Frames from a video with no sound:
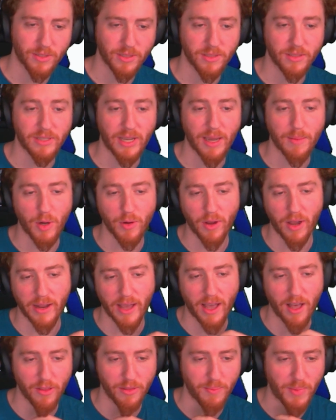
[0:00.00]
Sammo got
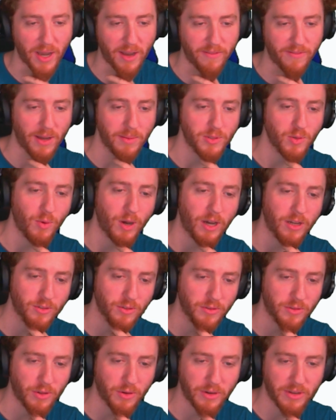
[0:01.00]
a health buff up to
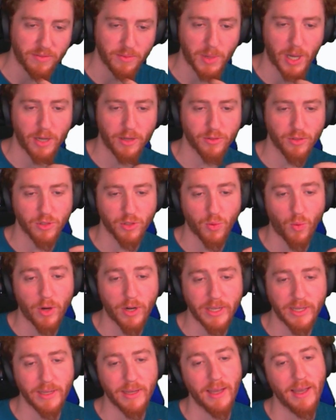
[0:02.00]
130 from
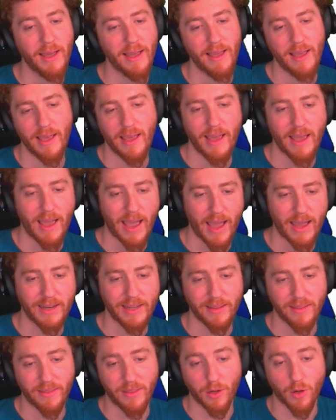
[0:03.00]
120,
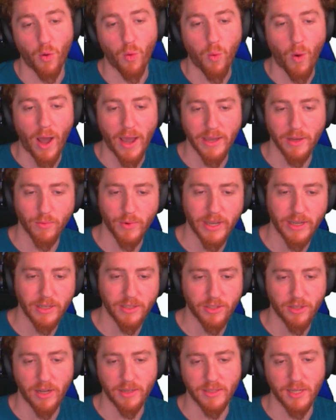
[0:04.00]
and the quiet
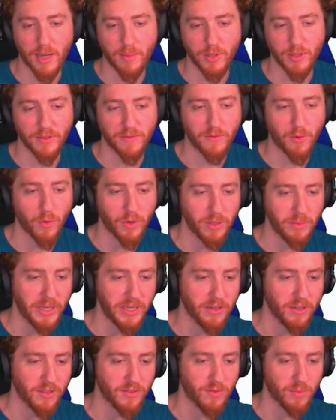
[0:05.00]
range got doubled to 40
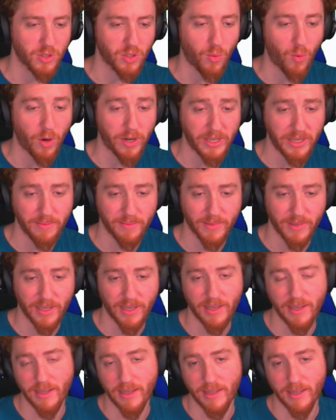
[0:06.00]
meters from 20.
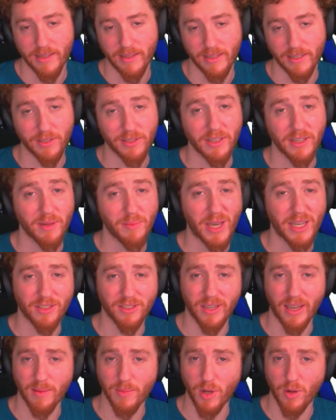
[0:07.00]
This is going to make
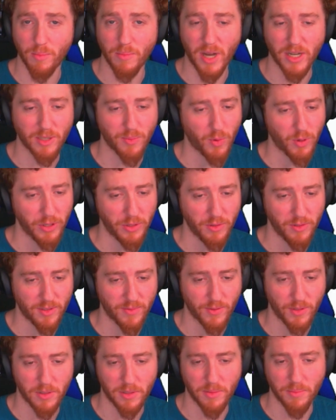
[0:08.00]
Sammo much more
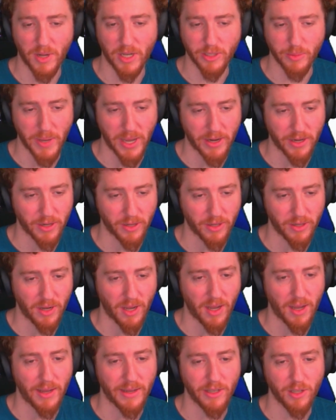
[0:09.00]
useful, much better.
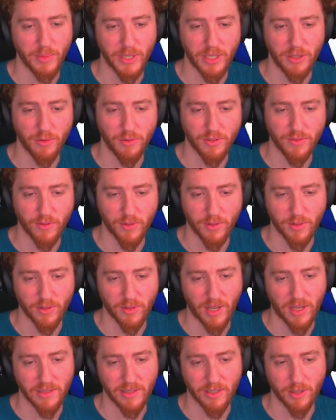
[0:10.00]
He'll be
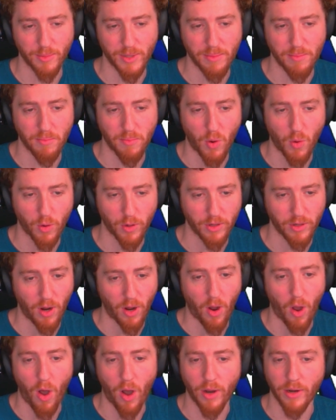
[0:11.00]
useful a little bit more
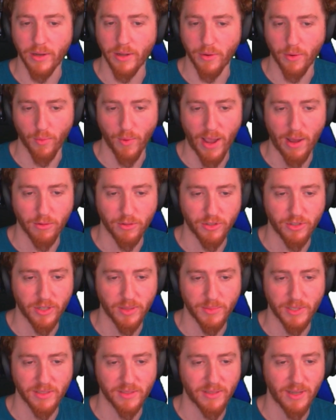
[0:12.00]
on and around
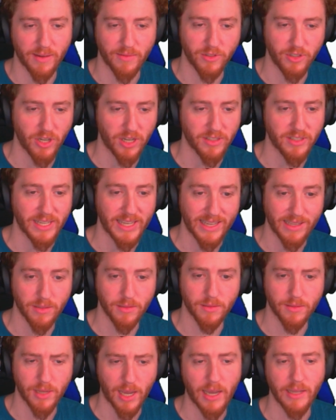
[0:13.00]
ships instead of just
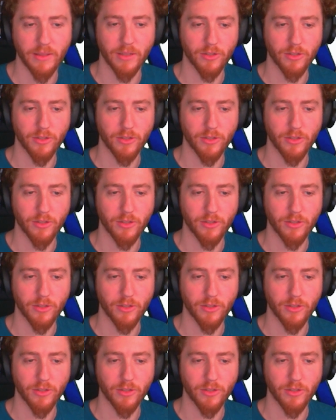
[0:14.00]
inside the